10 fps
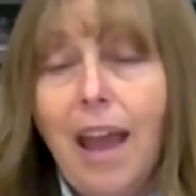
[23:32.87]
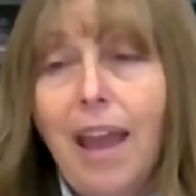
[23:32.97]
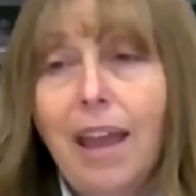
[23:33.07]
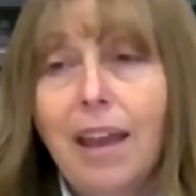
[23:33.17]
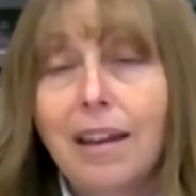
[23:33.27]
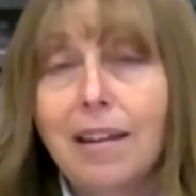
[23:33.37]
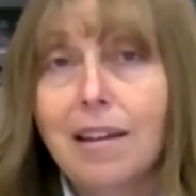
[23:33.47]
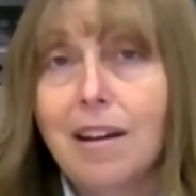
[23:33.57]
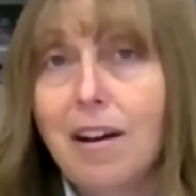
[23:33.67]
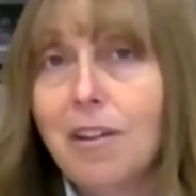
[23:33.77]

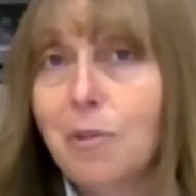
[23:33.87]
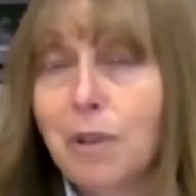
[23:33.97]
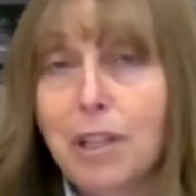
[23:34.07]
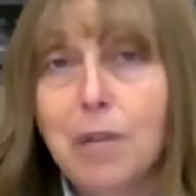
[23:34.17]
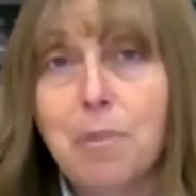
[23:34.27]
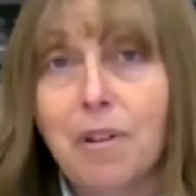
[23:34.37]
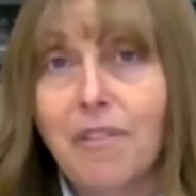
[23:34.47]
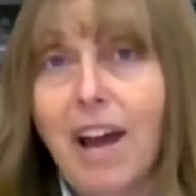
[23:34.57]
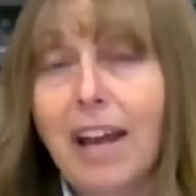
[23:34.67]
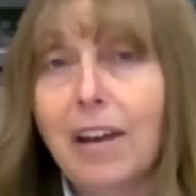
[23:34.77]
And God really
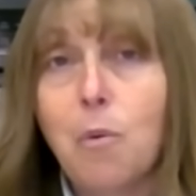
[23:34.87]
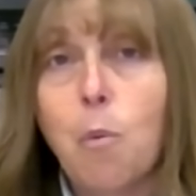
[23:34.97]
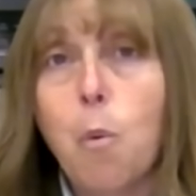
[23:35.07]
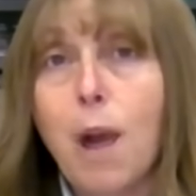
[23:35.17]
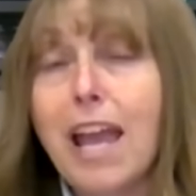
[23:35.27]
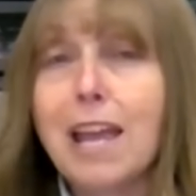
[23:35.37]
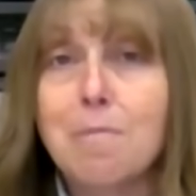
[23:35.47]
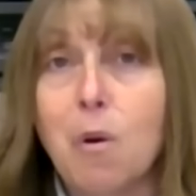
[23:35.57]
provided way